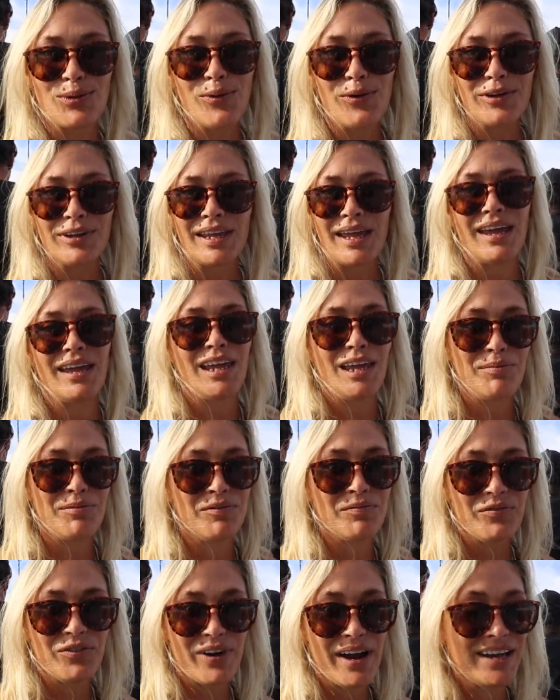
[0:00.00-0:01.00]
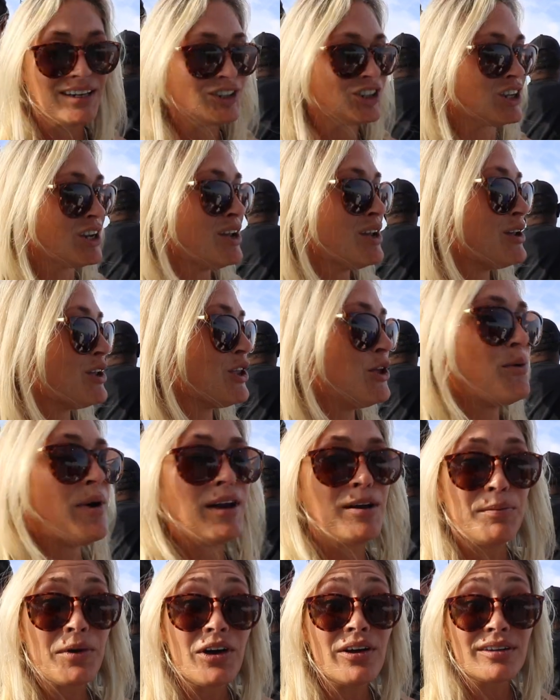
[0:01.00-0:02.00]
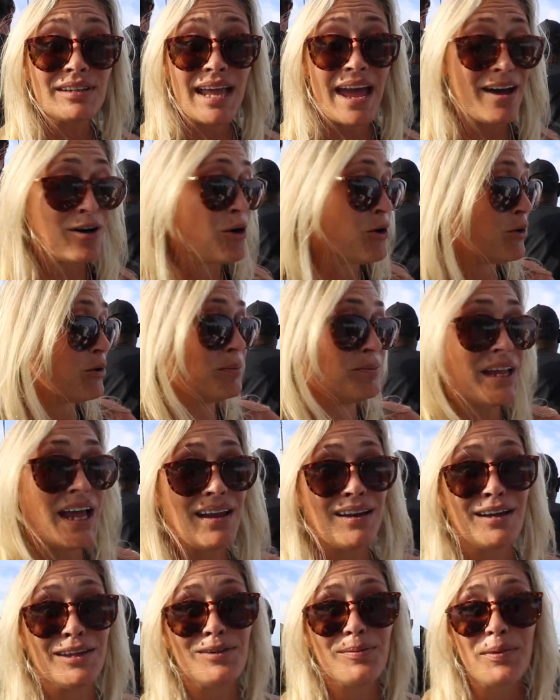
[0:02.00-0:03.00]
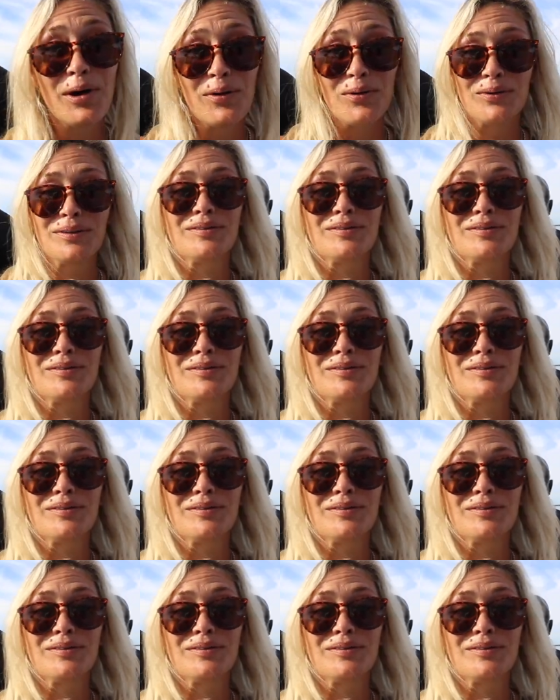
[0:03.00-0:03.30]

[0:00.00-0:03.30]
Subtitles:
all day. Keep them fresh. You want them cooked at home, not on the boat.